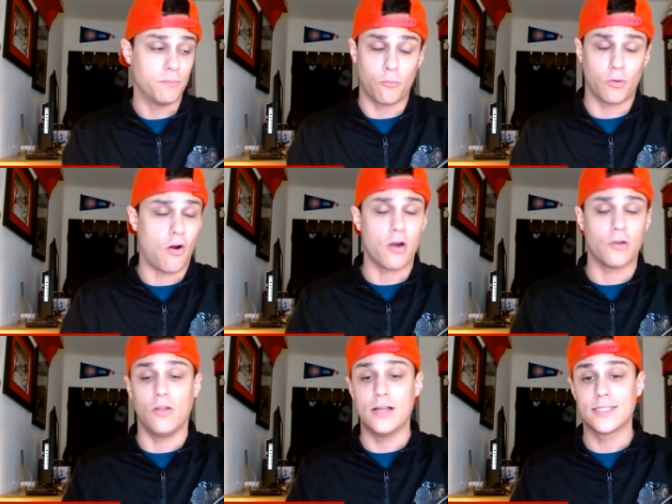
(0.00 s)
But
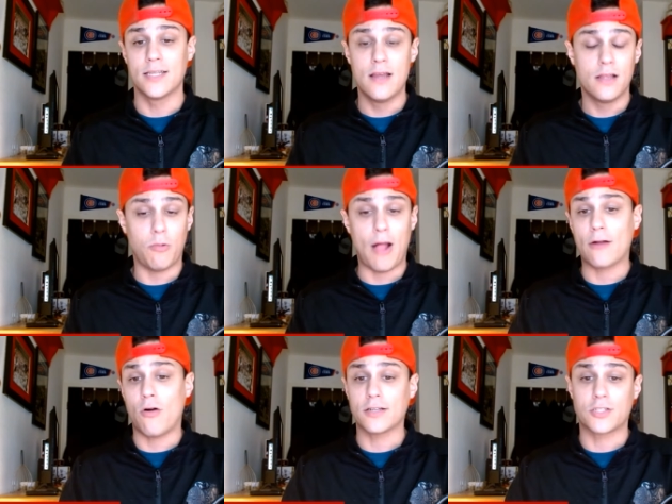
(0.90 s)
regardless,
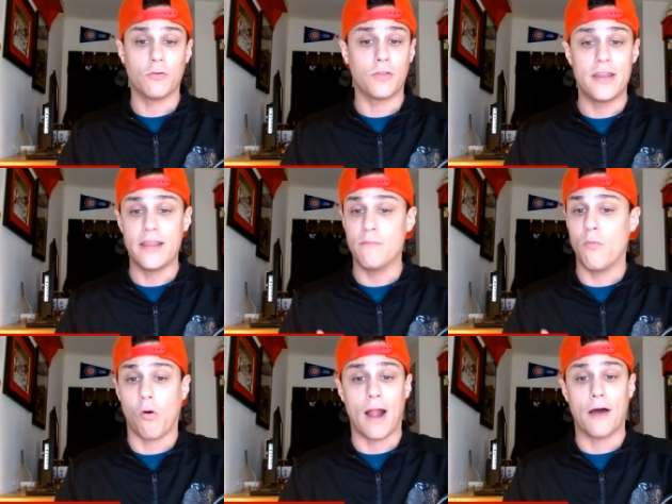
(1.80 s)
Blackhawks certainly need
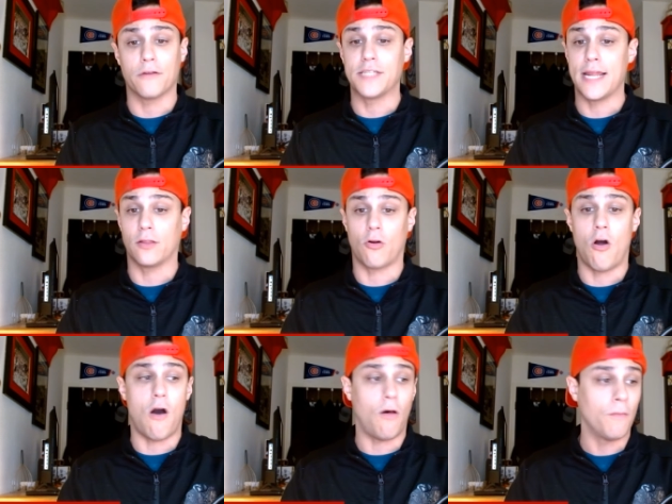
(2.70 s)
more out of Taylor
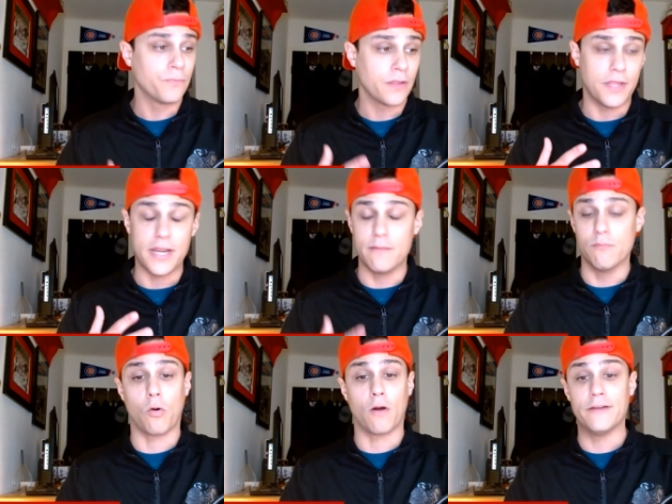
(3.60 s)
Hall. They need
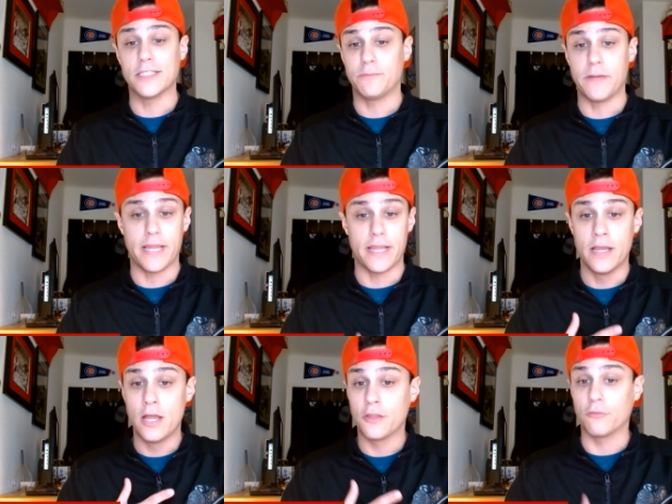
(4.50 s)
more of his speed
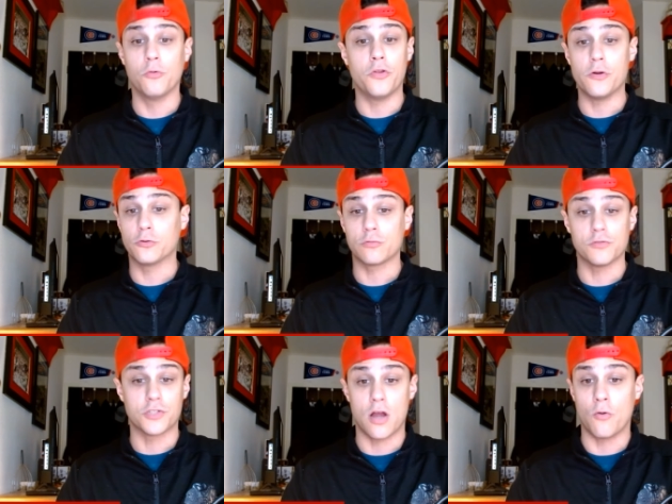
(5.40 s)
through the
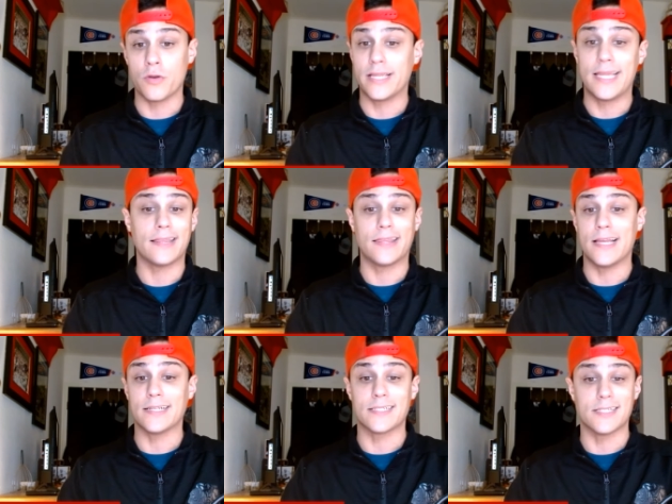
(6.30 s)
neutral zone to get
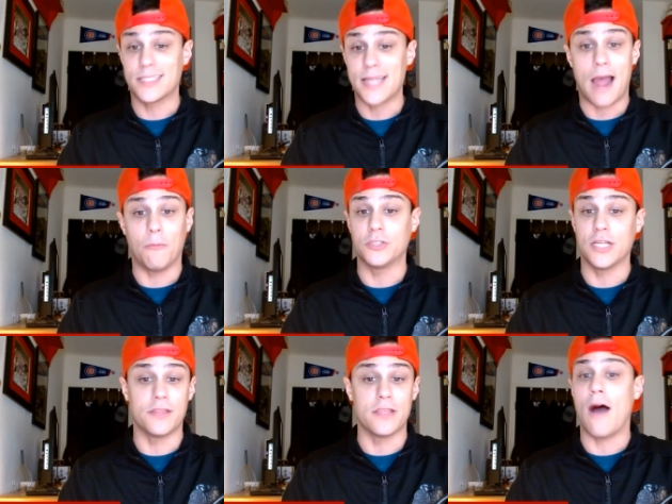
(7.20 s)
things established
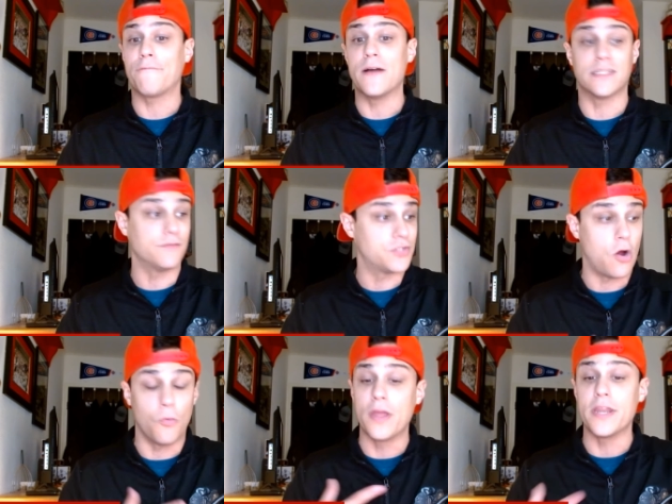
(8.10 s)
in the offensive
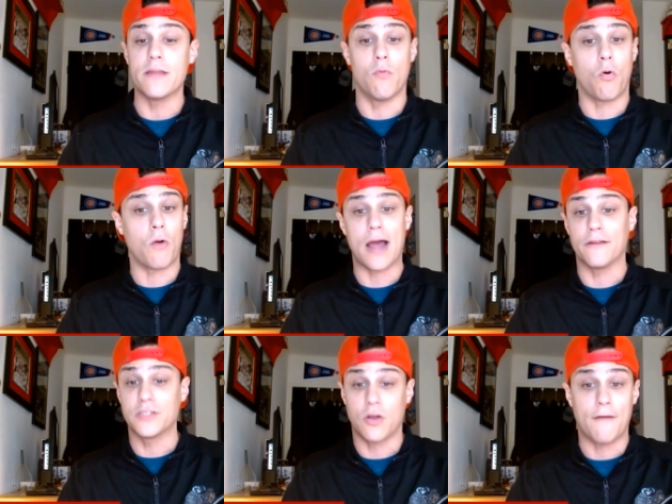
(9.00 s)
zone. They need more out
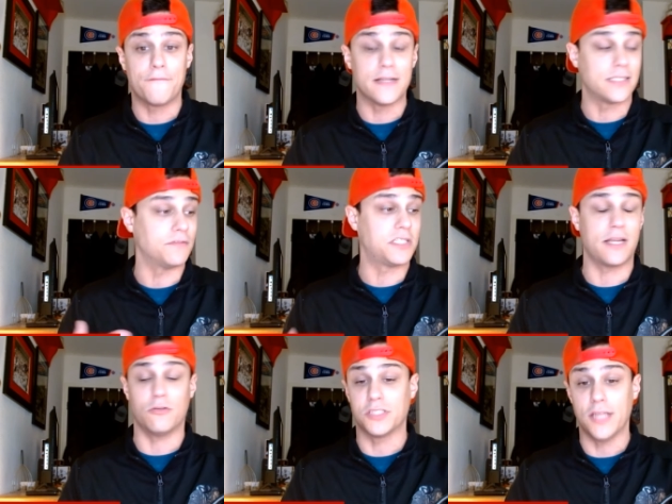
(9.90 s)
of his offensive
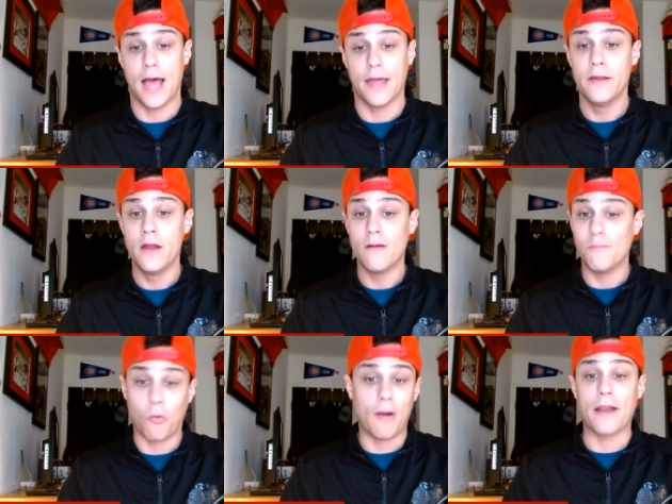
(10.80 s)
skill set,
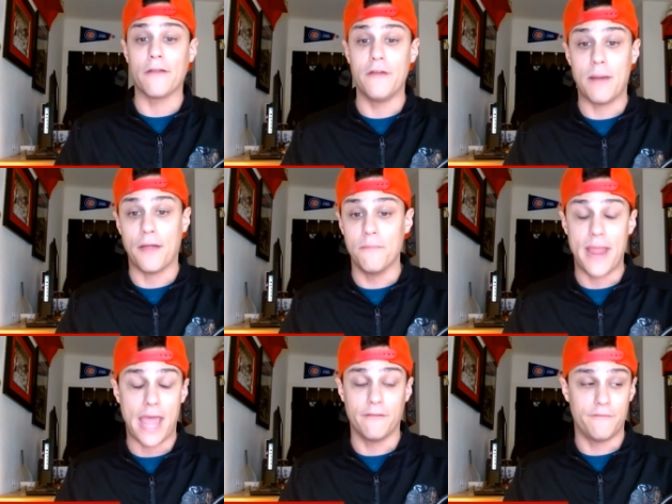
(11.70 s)
more out of him on the
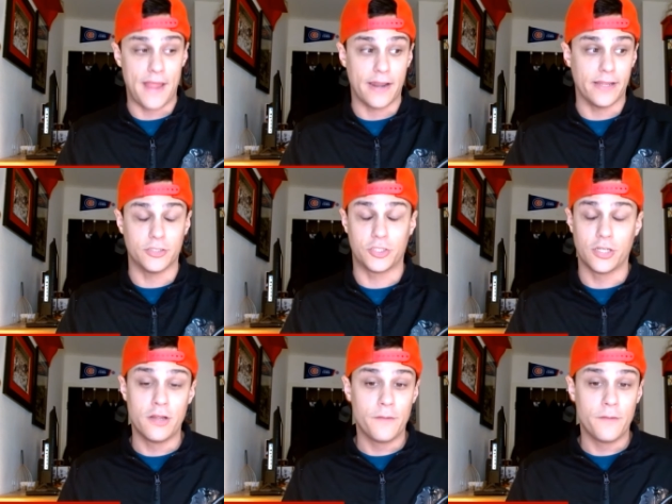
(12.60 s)
man advantage.